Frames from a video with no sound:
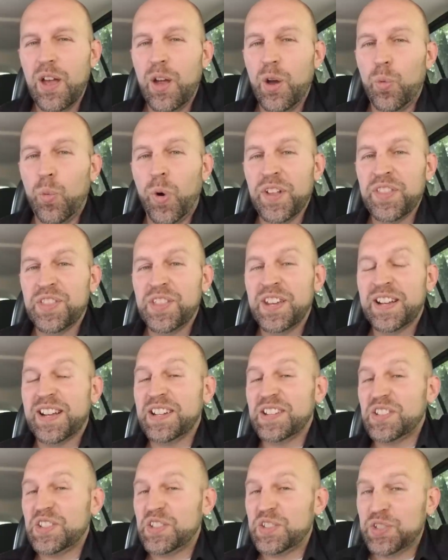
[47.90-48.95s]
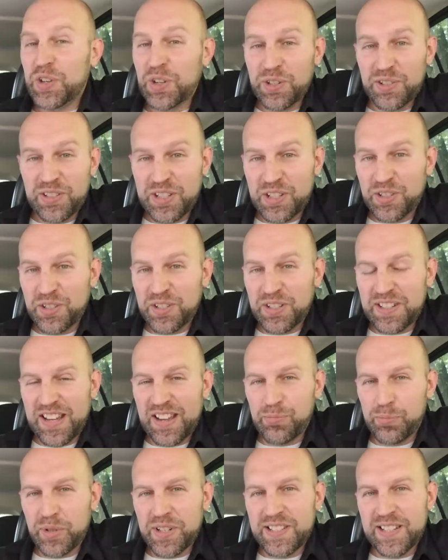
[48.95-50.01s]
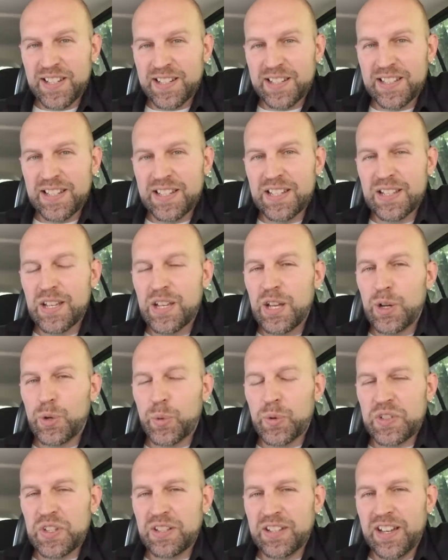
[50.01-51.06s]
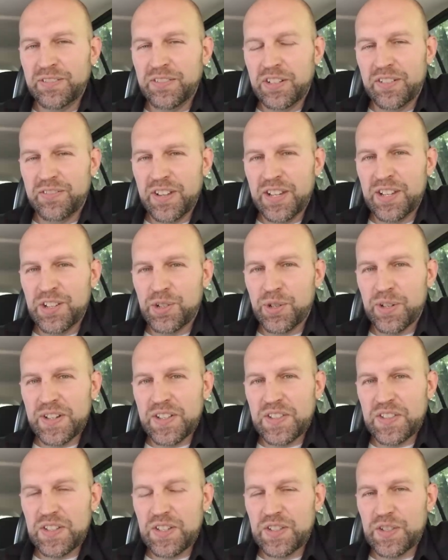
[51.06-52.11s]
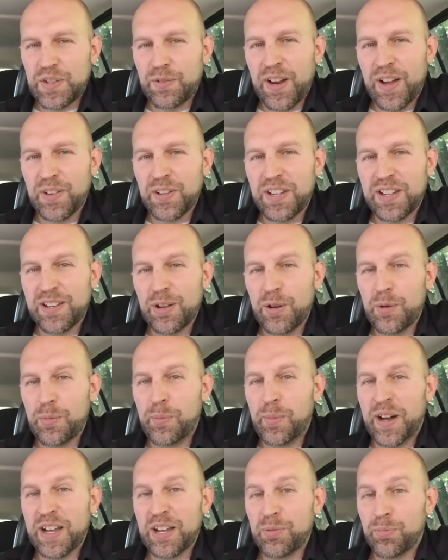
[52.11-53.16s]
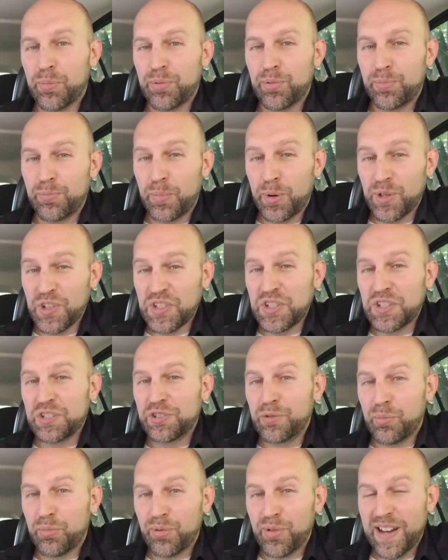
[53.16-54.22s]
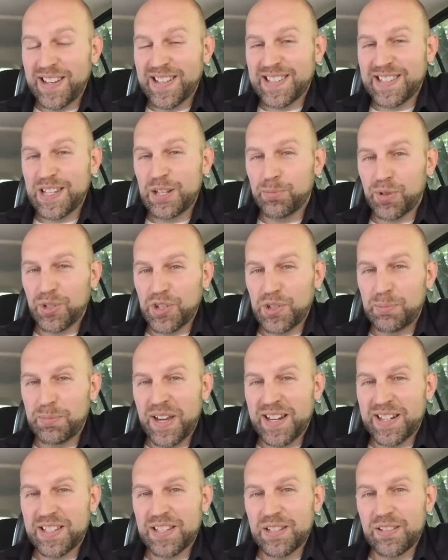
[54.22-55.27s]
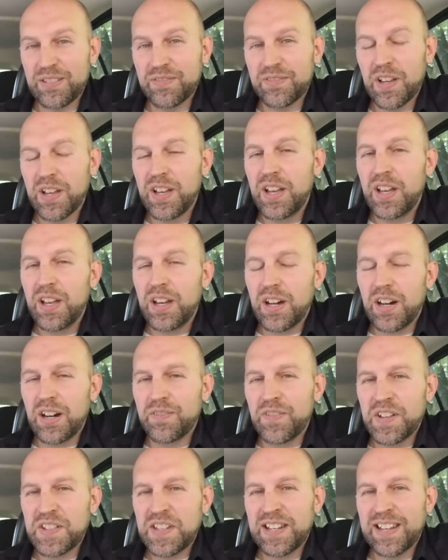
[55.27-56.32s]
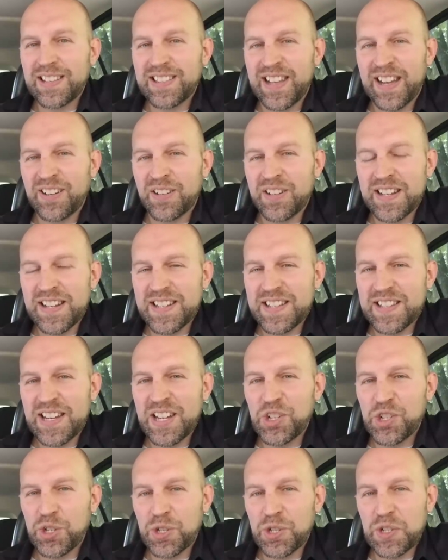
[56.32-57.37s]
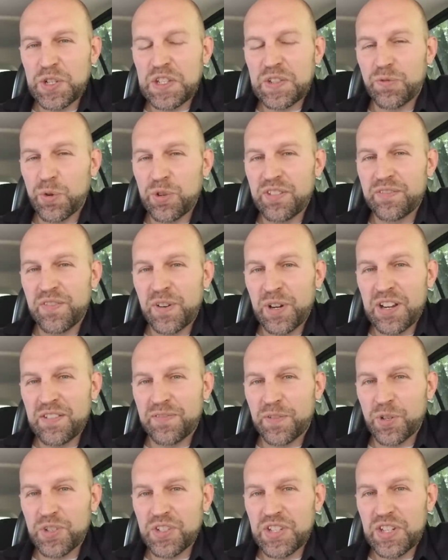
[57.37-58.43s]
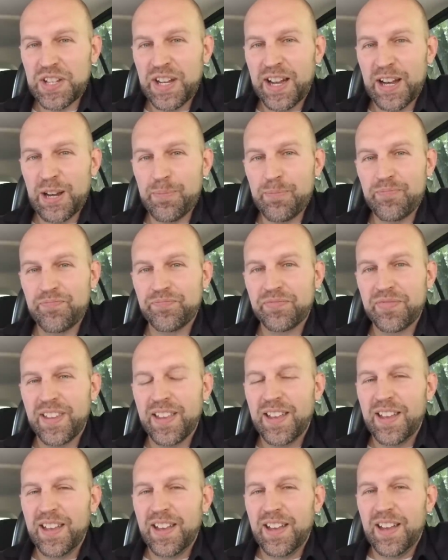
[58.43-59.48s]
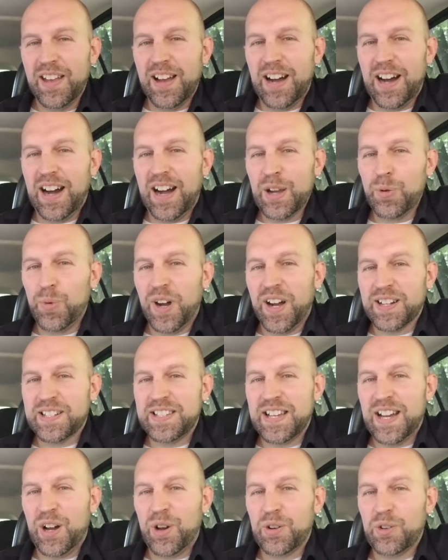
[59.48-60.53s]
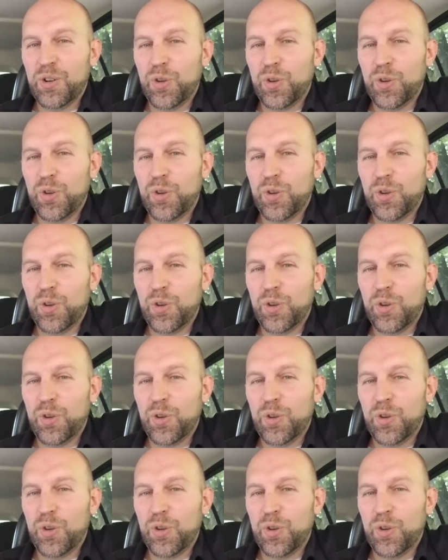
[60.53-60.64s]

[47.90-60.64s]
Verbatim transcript: One thing I certainly couldn't have predicted was a level of interest surrounding my personal Protestant perspective of visiting Latter day Saint churches for the very first time. I walked out